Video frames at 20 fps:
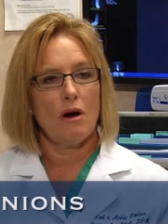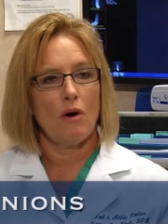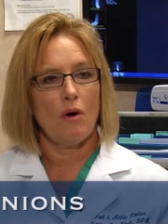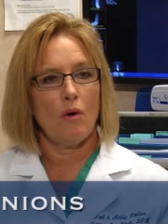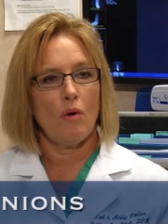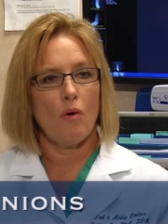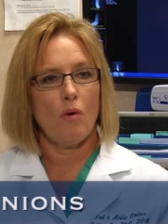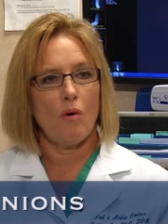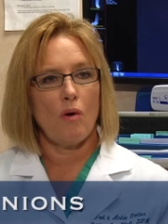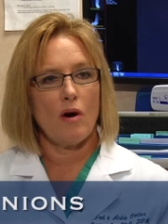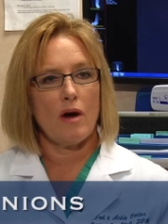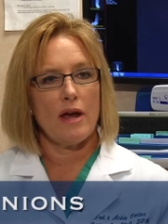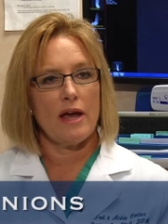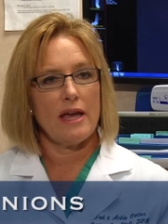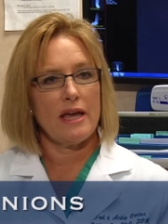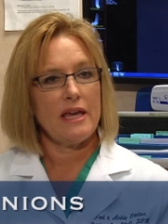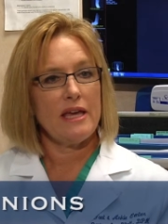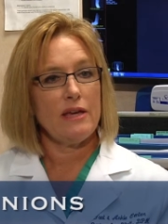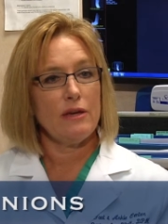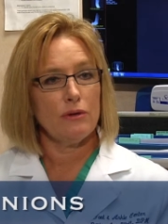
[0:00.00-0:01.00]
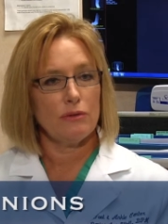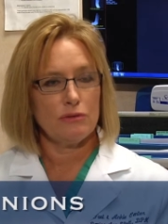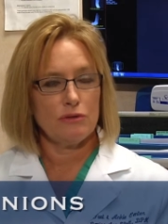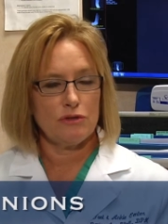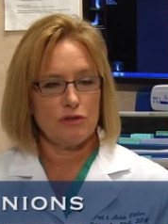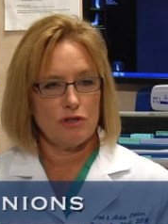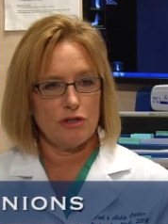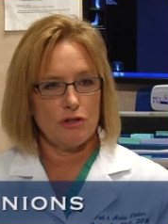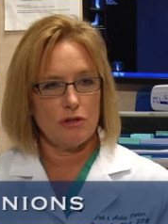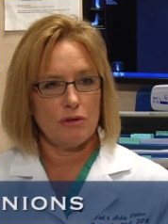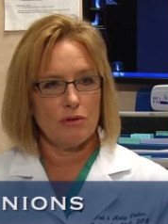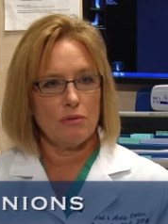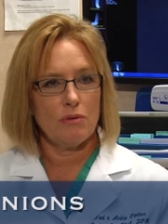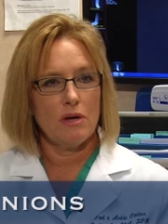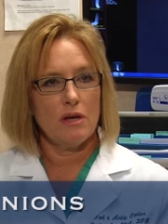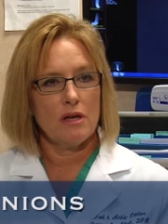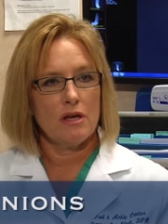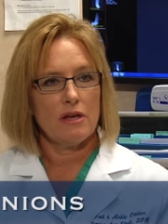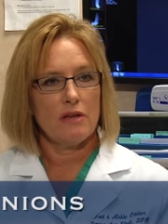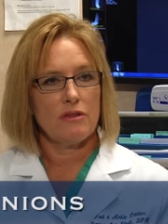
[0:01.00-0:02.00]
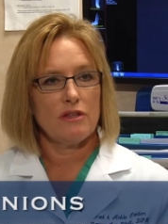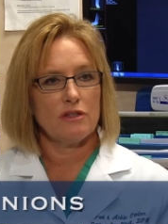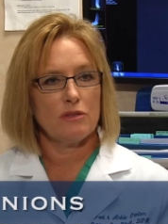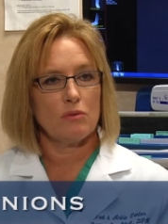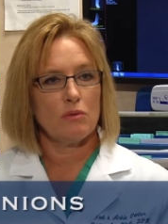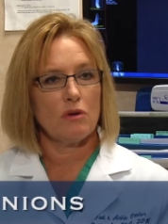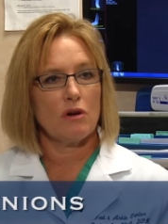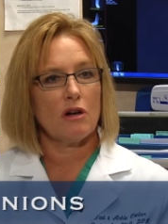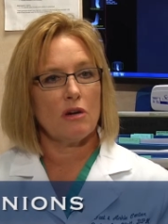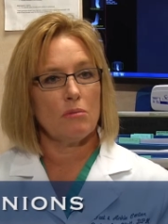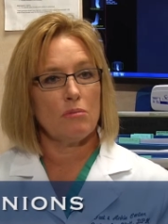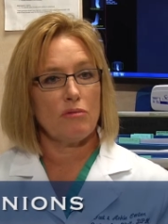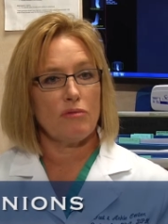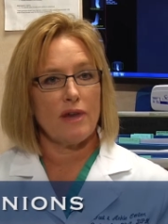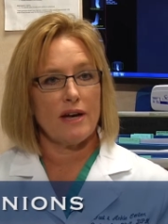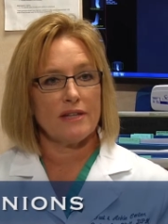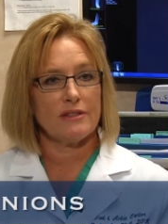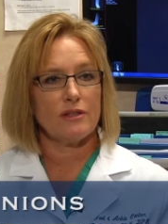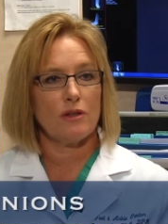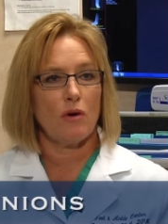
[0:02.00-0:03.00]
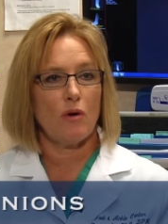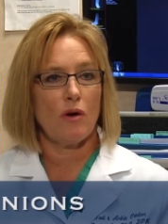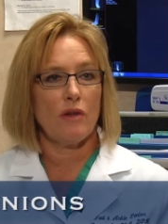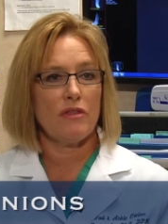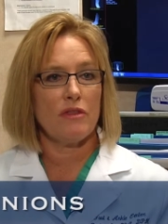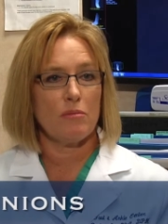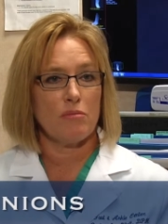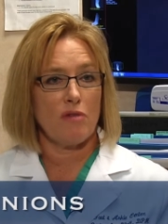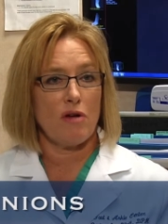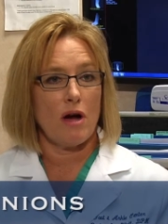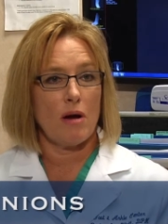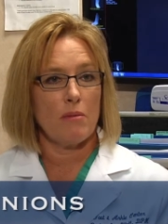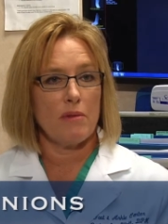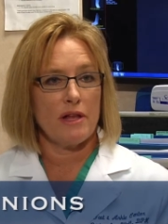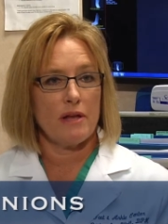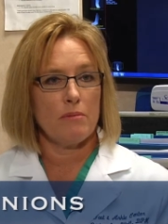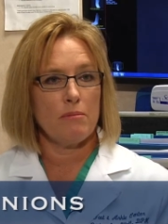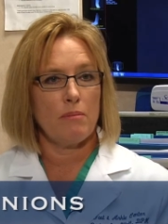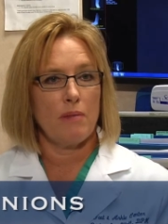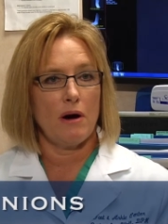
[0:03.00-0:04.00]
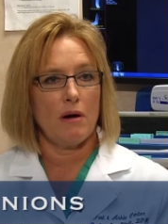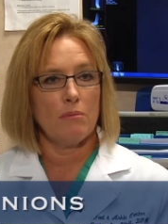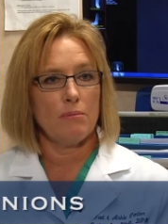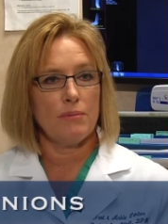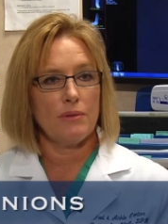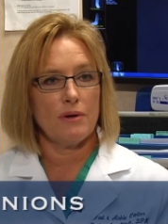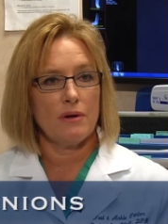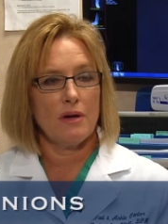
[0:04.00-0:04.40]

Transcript: or a heeled shoe, this will compress on the prominent bump